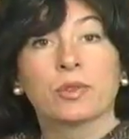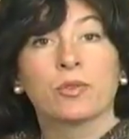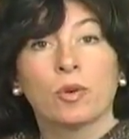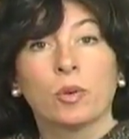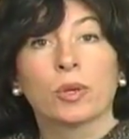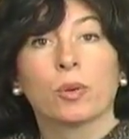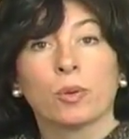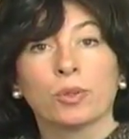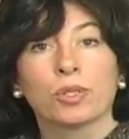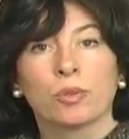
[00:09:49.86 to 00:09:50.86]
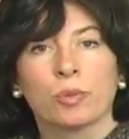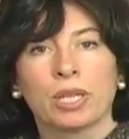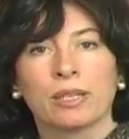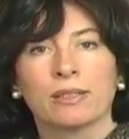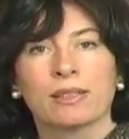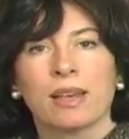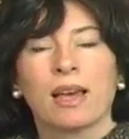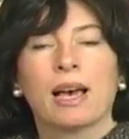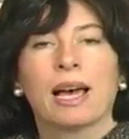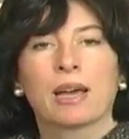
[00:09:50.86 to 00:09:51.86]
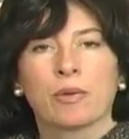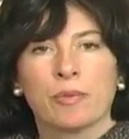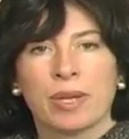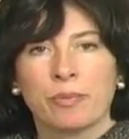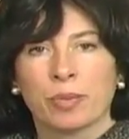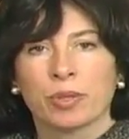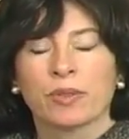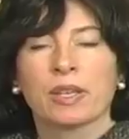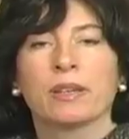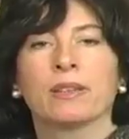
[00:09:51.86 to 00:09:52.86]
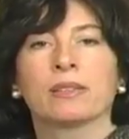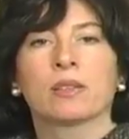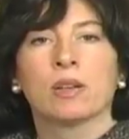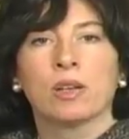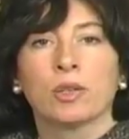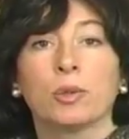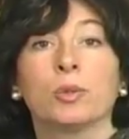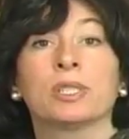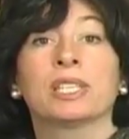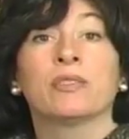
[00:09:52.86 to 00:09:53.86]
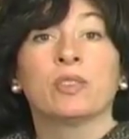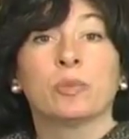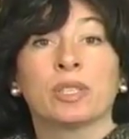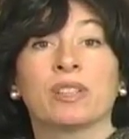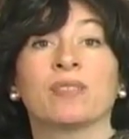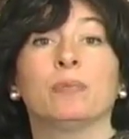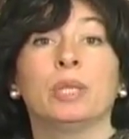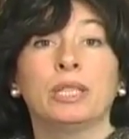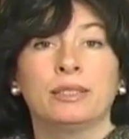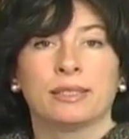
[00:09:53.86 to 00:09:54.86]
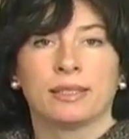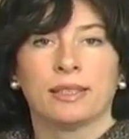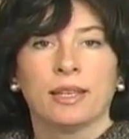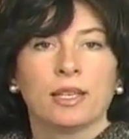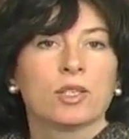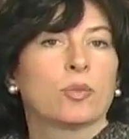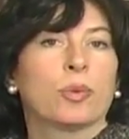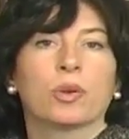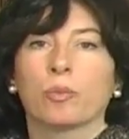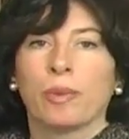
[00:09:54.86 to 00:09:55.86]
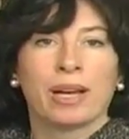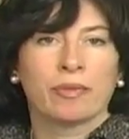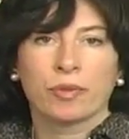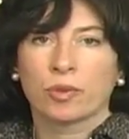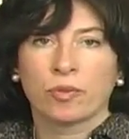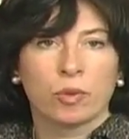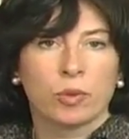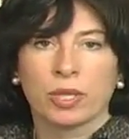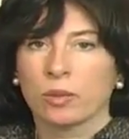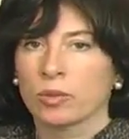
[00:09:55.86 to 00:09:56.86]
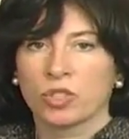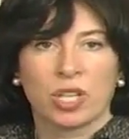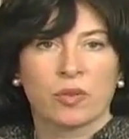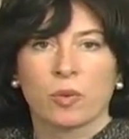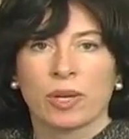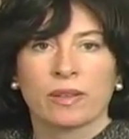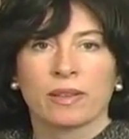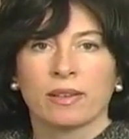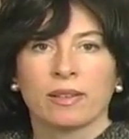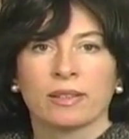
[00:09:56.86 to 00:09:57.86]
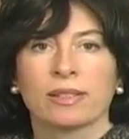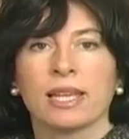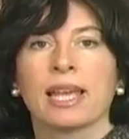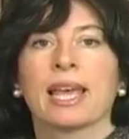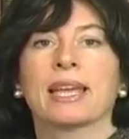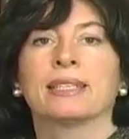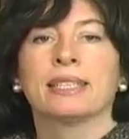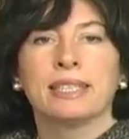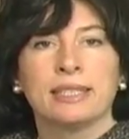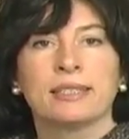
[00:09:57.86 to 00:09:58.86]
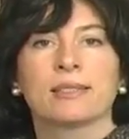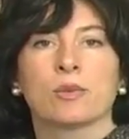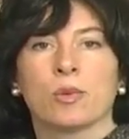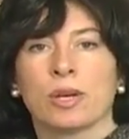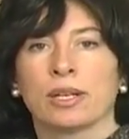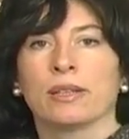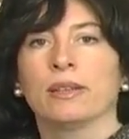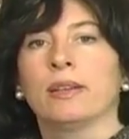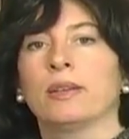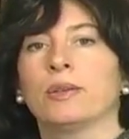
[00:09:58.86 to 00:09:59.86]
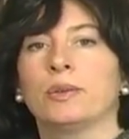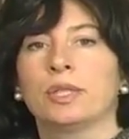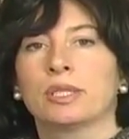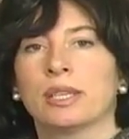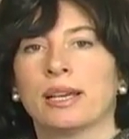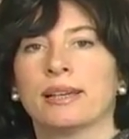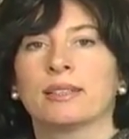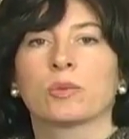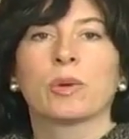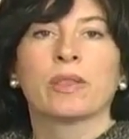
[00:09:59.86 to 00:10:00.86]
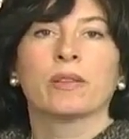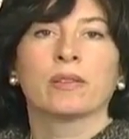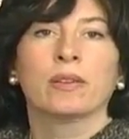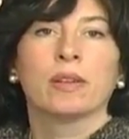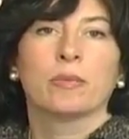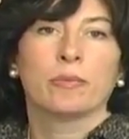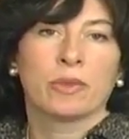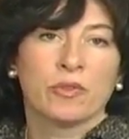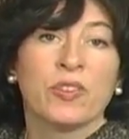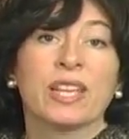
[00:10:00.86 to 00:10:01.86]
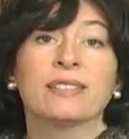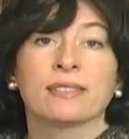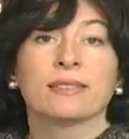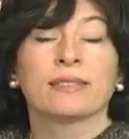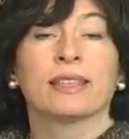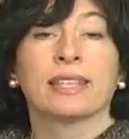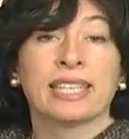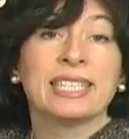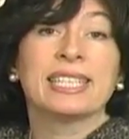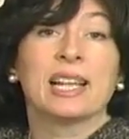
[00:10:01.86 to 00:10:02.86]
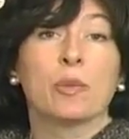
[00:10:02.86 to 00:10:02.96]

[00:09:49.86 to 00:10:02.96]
foot forward also means I remember that it is God who's given me the ability to put my foot forward in whichever way that it is. And He is the one who decides whether the vessel that He's